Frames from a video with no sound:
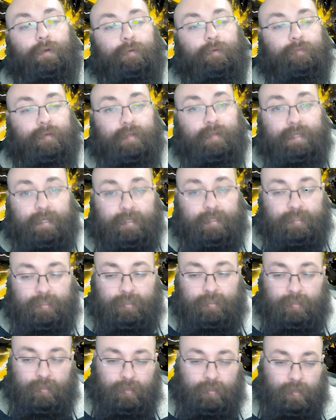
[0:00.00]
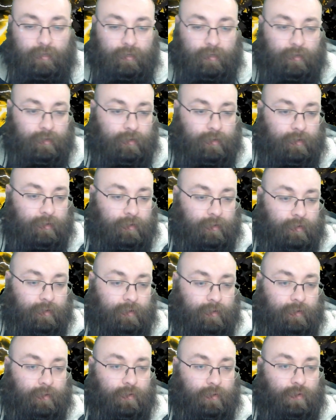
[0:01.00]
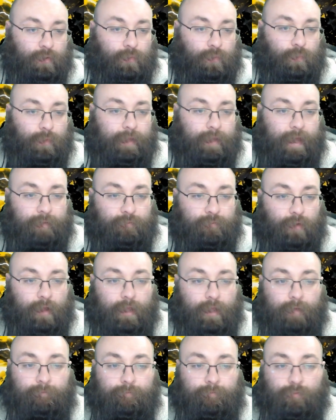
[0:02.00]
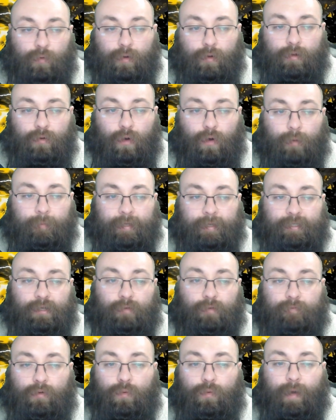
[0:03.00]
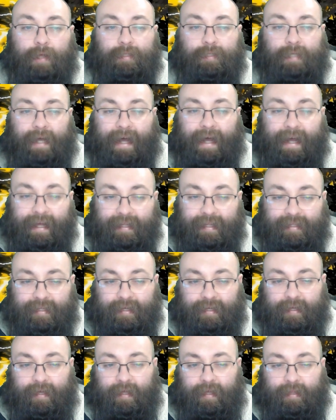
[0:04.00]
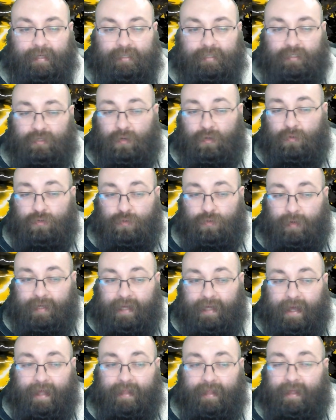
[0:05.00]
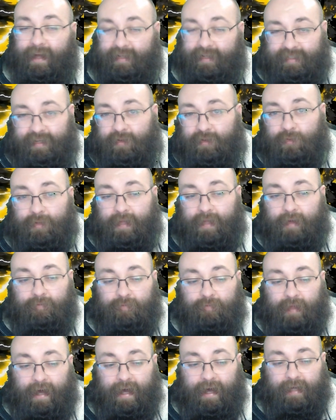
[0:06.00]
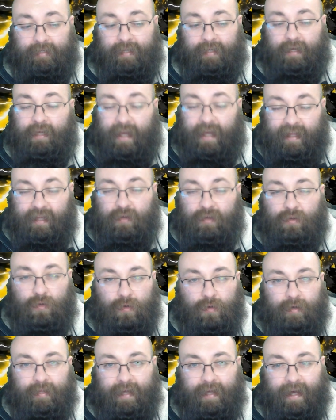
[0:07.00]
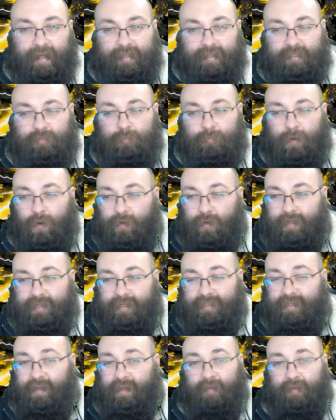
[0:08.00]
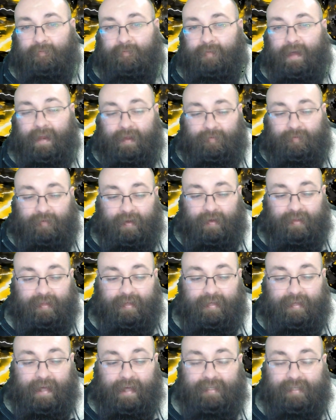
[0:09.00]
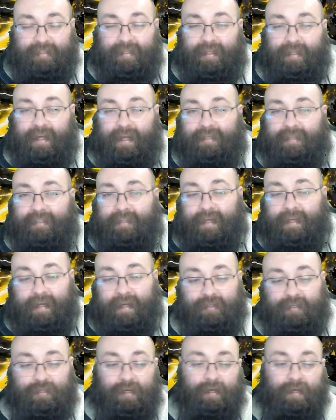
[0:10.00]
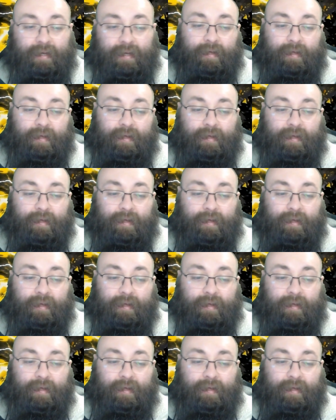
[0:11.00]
Aura release. We then run 4 copies of Quick to Act. This is also again a 0 diff that has a kind of cool enhance, but honestly it very rarely gets to that stage.